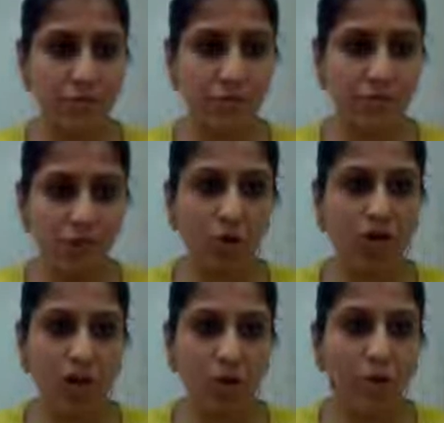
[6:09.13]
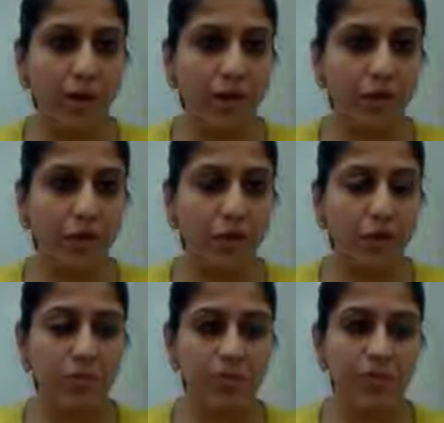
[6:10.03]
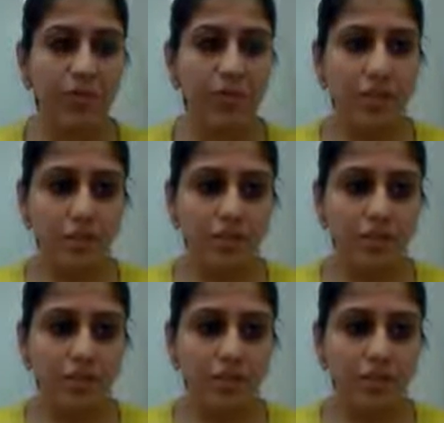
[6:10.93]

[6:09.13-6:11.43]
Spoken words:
for long now, and you